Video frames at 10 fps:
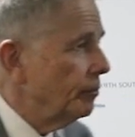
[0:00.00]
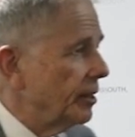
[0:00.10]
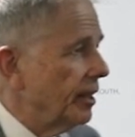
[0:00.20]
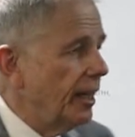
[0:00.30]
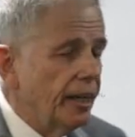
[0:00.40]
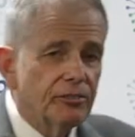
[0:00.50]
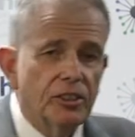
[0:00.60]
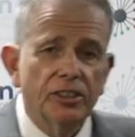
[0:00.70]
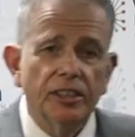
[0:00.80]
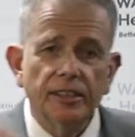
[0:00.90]
But they have
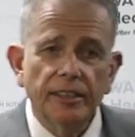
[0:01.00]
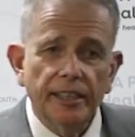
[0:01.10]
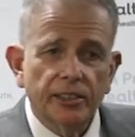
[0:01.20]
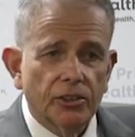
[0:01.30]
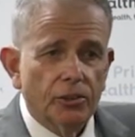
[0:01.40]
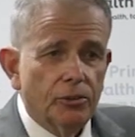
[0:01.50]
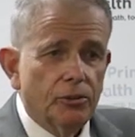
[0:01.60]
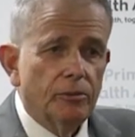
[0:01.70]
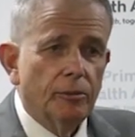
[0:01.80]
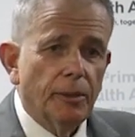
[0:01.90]
to sit next
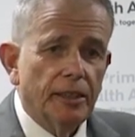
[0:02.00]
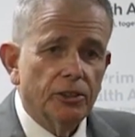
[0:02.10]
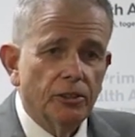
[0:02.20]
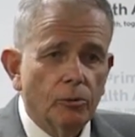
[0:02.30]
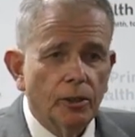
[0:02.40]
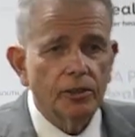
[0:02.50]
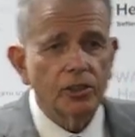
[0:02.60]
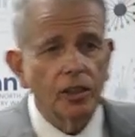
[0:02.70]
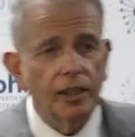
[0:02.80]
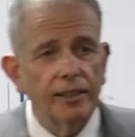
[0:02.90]
to the patient on the one
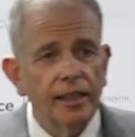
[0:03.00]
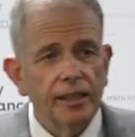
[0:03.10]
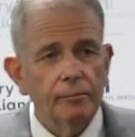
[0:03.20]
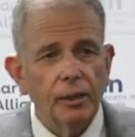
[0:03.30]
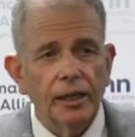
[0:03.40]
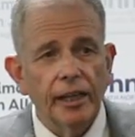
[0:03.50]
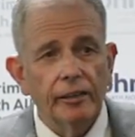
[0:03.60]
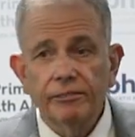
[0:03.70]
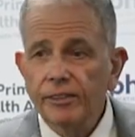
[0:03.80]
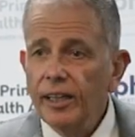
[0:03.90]
side, but
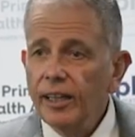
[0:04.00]
have